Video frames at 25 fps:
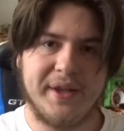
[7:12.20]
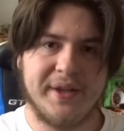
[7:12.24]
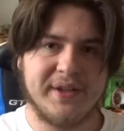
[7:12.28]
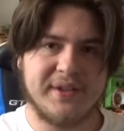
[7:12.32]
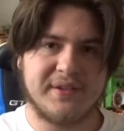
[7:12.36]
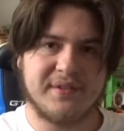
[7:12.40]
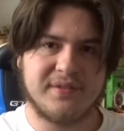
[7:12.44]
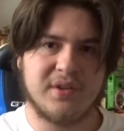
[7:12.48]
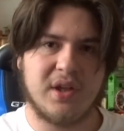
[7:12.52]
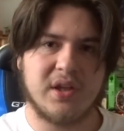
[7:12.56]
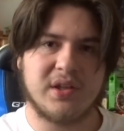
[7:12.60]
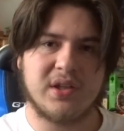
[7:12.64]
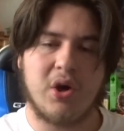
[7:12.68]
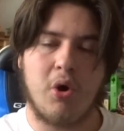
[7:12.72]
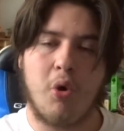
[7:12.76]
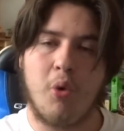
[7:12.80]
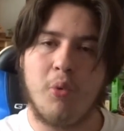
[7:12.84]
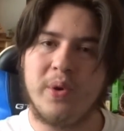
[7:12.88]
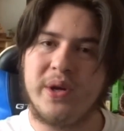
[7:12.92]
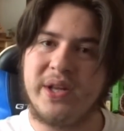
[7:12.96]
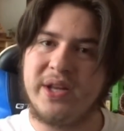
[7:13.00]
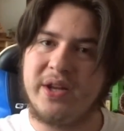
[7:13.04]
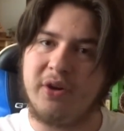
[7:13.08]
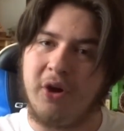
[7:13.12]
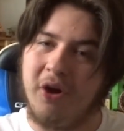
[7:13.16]
it is not
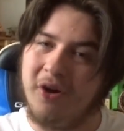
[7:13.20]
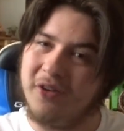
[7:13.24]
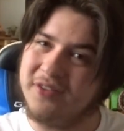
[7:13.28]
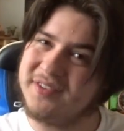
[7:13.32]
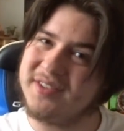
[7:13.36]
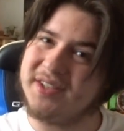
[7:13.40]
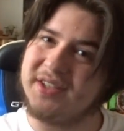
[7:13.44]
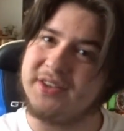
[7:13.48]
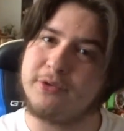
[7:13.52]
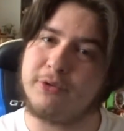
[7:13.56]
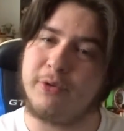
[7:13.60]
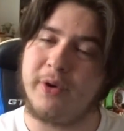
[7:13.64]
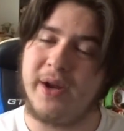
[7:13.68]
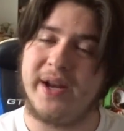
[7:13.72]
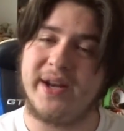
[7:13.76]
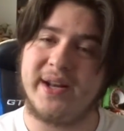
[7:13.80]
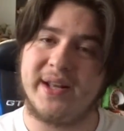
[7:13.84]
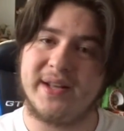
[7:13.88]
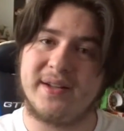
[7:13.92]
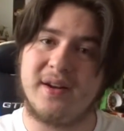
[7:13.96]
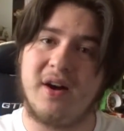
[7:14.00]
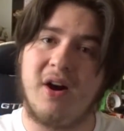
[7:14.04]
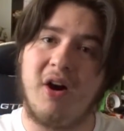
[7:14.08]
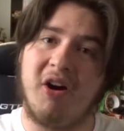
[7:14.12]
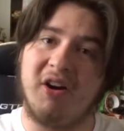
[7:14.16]
only
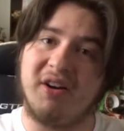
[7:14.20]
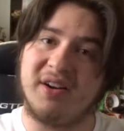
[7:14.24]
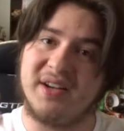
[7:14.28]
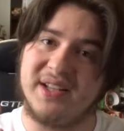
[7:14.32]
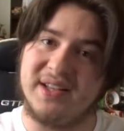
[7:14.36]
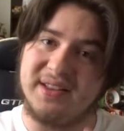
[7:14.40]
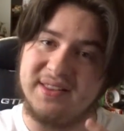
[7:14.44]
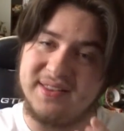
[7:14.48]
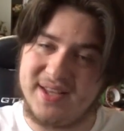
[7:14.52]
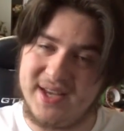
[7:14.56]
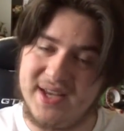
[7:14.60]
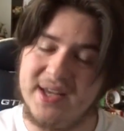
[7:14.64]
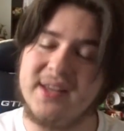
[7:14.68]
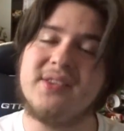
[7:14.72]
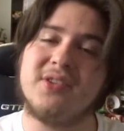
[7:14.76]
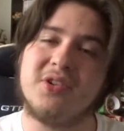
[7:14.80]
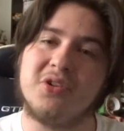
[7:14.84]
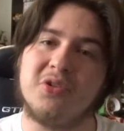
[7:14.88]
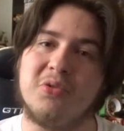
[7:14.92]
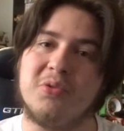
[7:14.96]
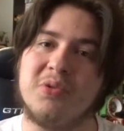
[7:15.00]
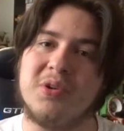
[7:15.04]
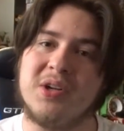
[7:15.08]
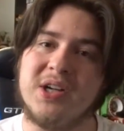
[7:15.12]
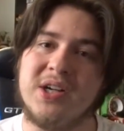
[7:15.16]
concentrated on Nintendo.